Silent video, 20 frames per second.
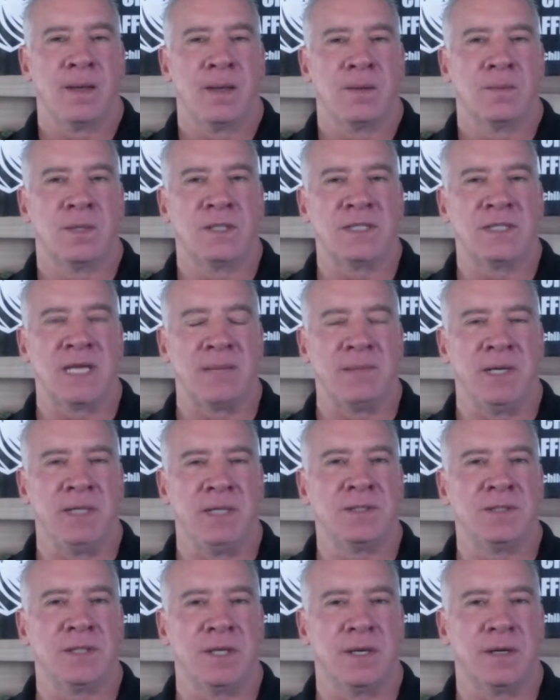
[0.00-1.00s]
What does that mean
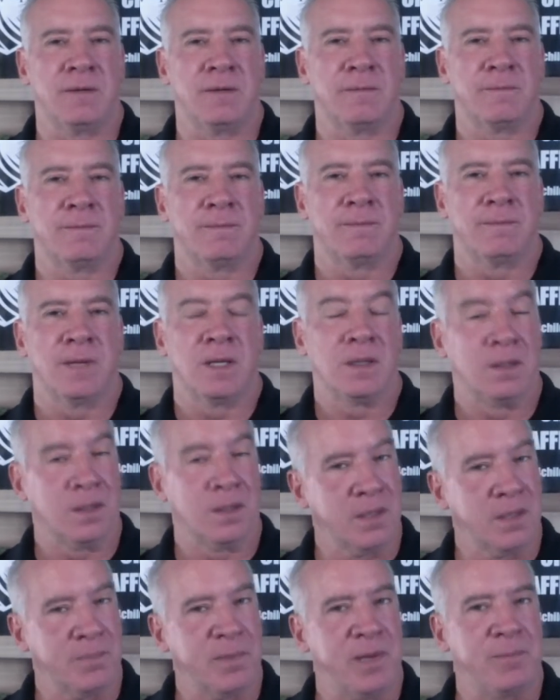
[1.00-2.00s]
to you?
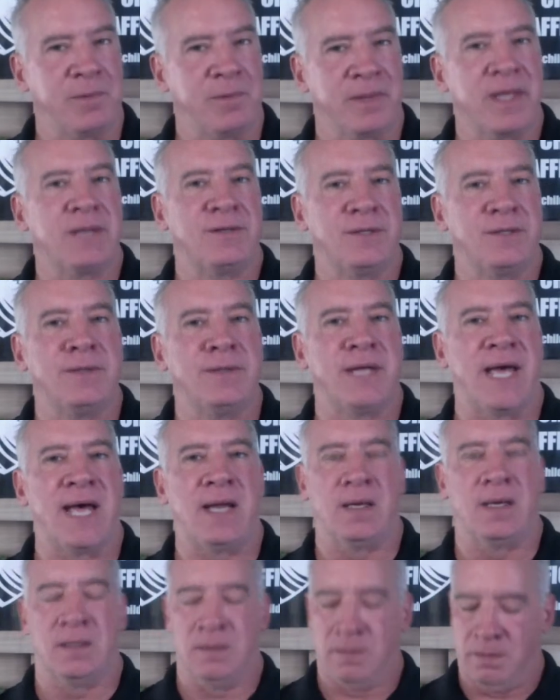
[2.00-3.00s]
Look at people that do
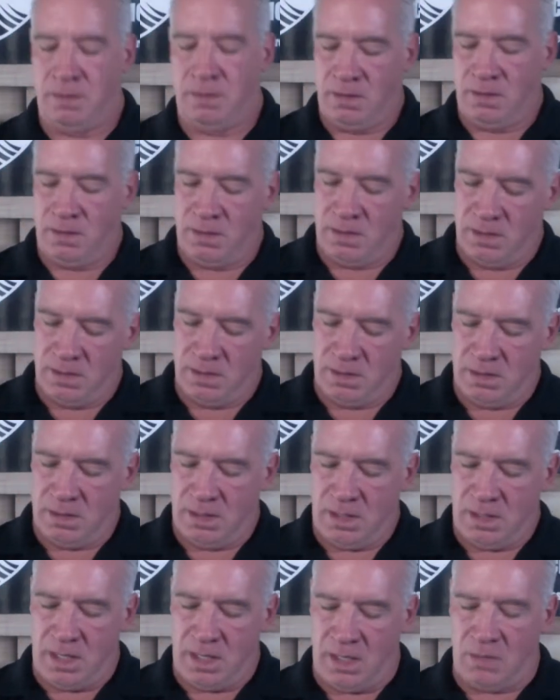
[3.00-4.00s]
that
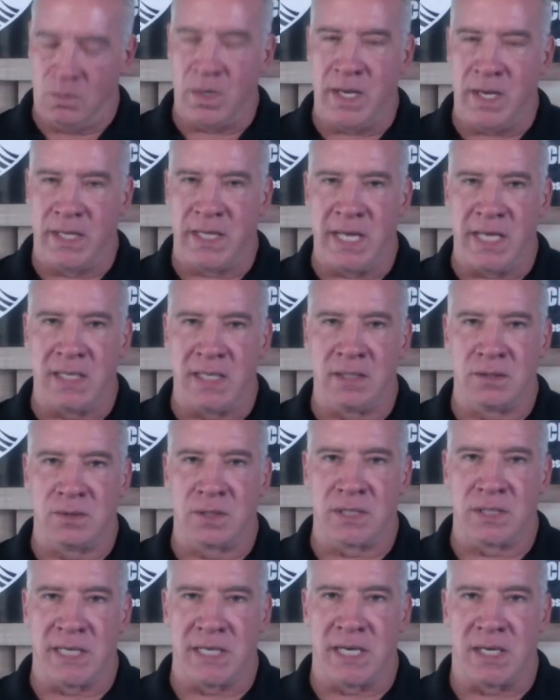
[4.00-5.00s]
and weigh that into
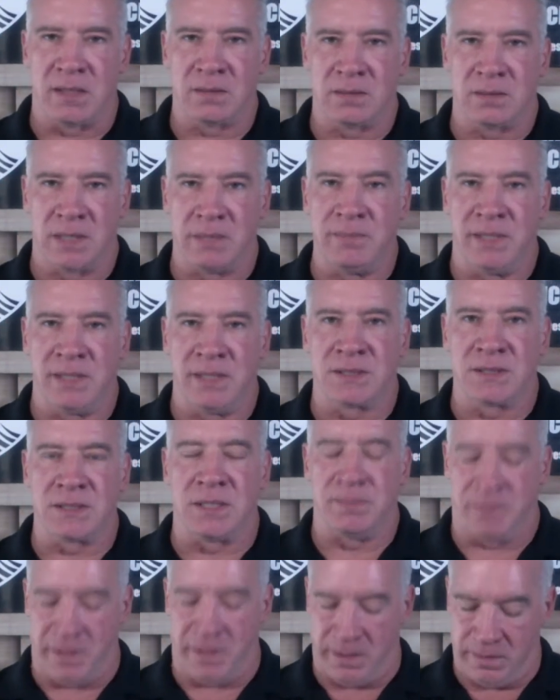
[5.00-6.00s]
account. That means
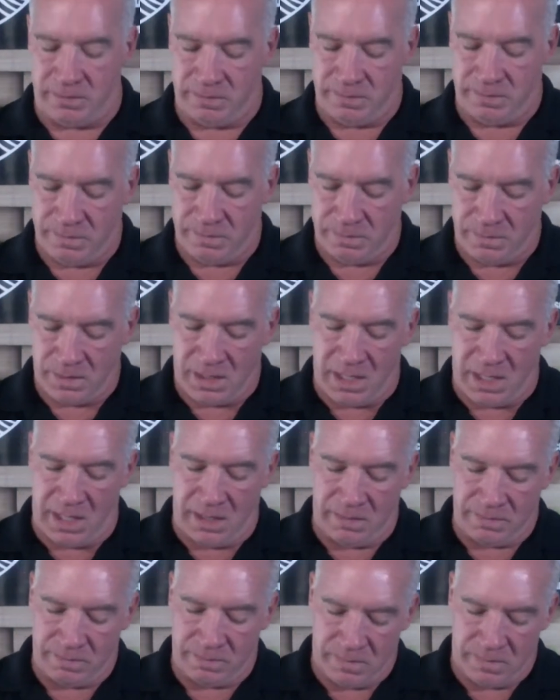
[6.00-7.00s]
something,
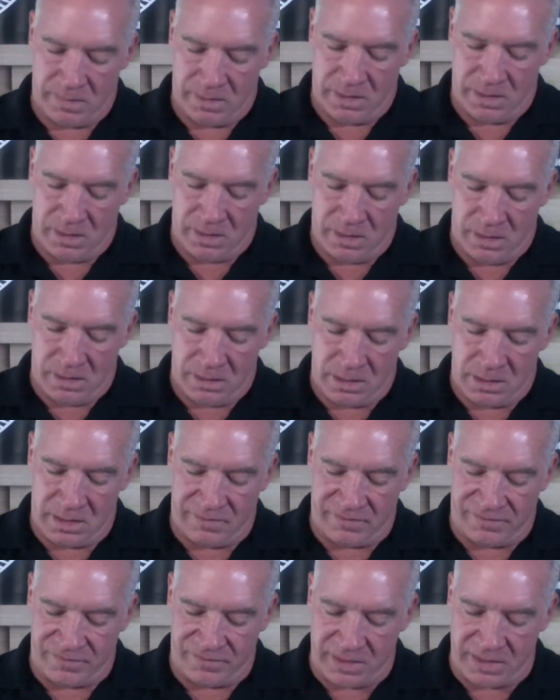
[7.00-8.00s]
okay?
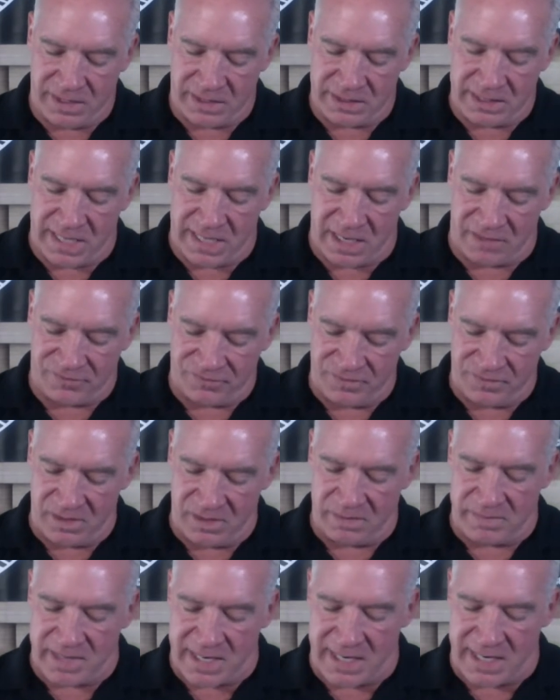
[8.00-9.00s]
Never forget that. A friend
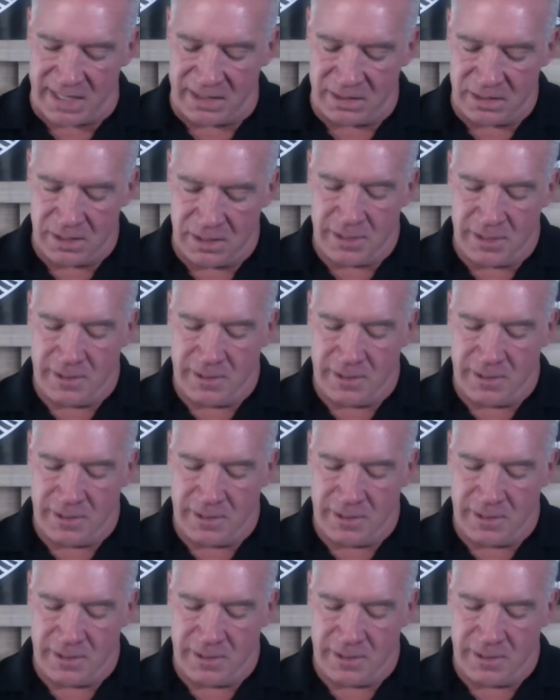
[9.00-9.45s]
of mine,